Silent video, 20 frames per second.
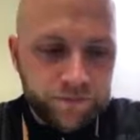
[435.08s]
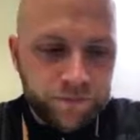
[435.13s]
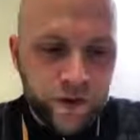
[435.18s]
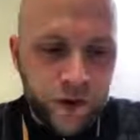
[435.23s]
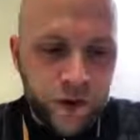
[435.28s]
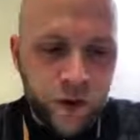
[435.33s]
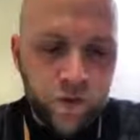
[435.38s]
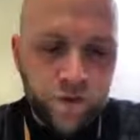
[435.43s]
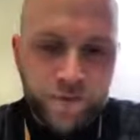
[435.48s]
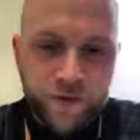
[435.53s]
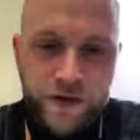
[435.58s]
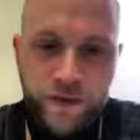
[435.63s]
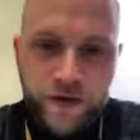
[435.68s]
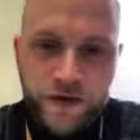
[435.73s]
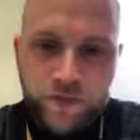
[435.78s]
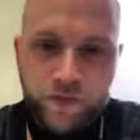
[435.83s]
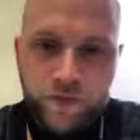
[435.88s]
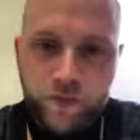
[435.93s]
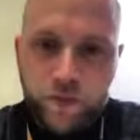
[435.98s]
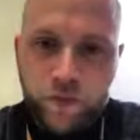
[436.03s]
hopefully
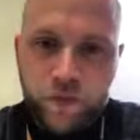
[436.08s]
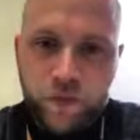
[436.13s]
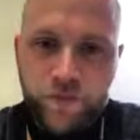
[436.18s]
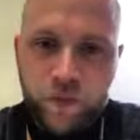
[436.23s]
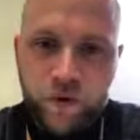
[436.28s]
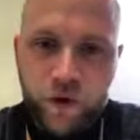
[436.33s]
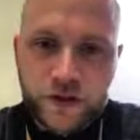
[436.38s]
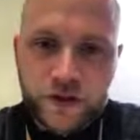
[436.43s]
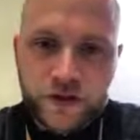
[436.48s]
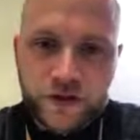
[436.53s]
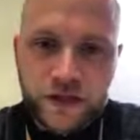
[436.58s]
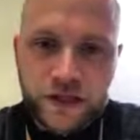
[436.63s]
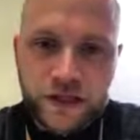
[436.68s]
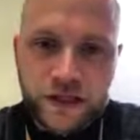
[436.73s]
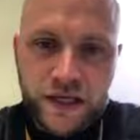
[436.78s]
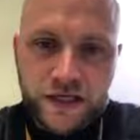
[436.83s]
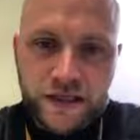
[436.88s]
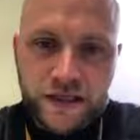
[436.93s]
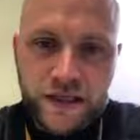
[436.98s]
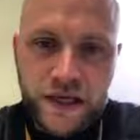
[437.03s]
we can put a performance on
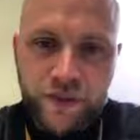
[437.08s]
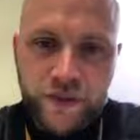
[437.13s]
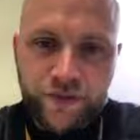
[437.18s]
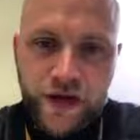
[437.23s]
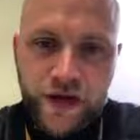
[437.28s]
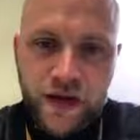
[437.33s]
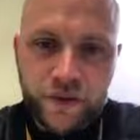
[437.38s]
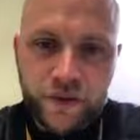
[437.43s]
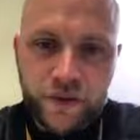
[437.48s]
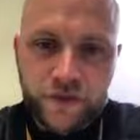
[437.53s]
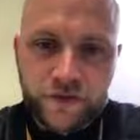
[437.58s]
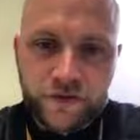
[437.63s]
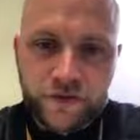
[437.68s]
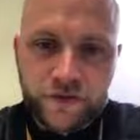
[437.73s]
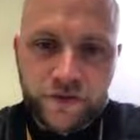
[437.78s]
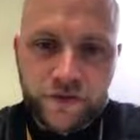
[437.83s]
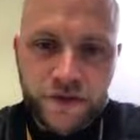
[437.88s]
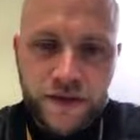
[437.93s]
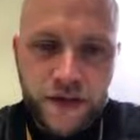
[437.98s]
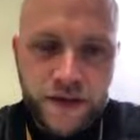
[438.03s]
again that they're proud of
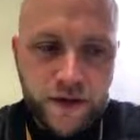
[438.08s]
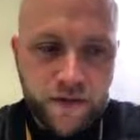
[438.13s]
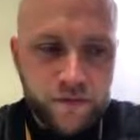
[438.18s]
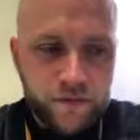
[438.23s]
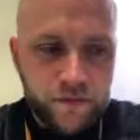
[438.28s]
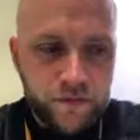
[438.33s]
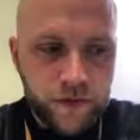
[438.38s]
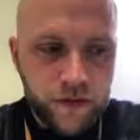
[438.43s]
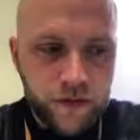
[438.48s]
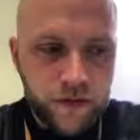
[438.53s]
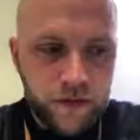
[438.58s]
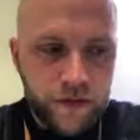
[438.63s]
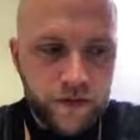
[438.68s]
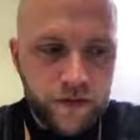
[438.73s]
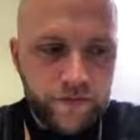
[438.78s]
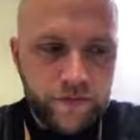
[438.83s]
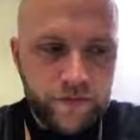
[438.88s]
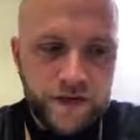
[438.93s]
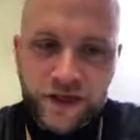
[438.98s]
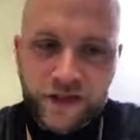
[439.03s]
and
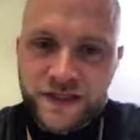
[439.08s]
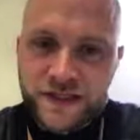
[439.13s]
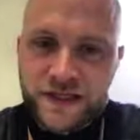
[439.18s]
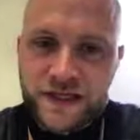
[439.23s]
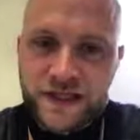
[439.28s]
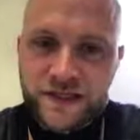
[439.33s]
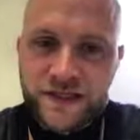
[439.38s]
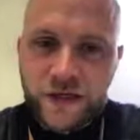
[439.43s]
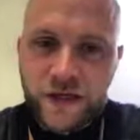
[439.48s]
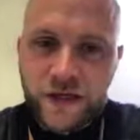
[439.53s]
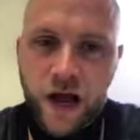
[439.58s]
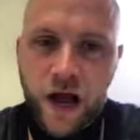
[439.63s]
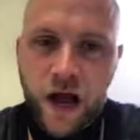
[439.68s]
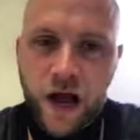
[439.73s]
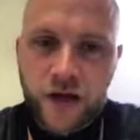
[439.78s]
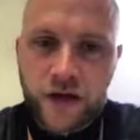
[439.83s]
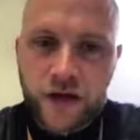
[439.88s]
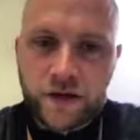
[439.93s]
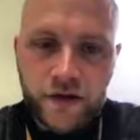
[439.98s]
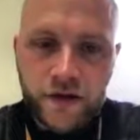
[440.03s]
finish the season on a
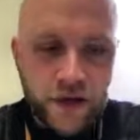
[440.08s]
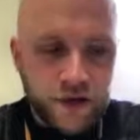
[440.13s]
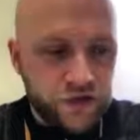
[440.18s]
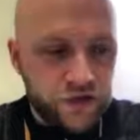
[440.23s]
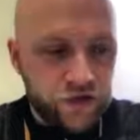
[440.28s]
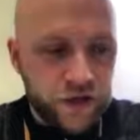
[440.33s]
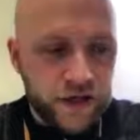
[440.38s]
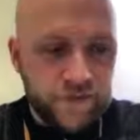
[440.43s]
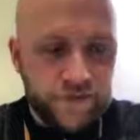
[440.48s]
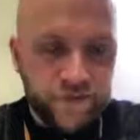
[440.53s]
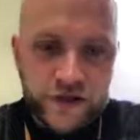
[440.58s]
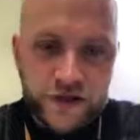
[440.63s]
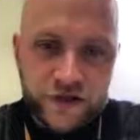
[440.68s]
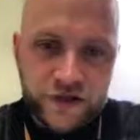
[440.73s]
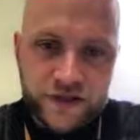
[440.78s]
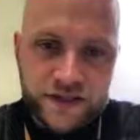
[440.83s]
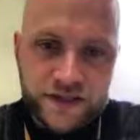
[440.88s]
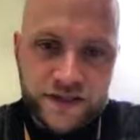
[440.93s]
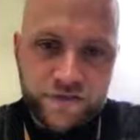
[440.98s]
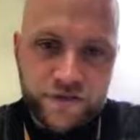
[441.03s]
high and try to finish
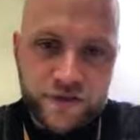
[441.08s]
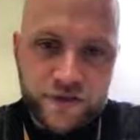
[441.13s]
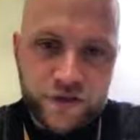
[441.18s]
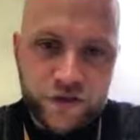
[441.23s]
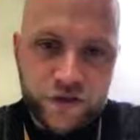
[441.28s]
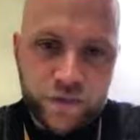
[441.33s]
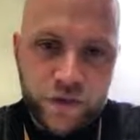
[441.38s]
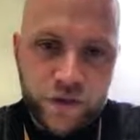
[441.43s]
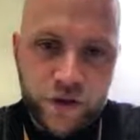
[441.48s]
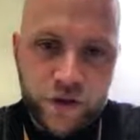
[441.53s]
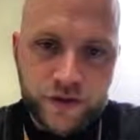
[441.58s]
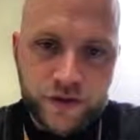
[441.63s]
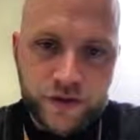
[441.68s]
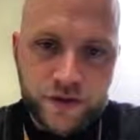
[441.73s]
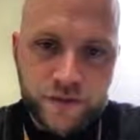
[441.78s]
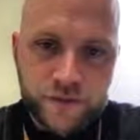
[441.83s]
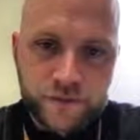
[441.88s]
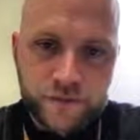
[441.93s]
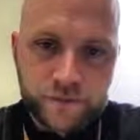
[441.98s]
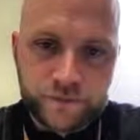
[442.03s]
on 72 points.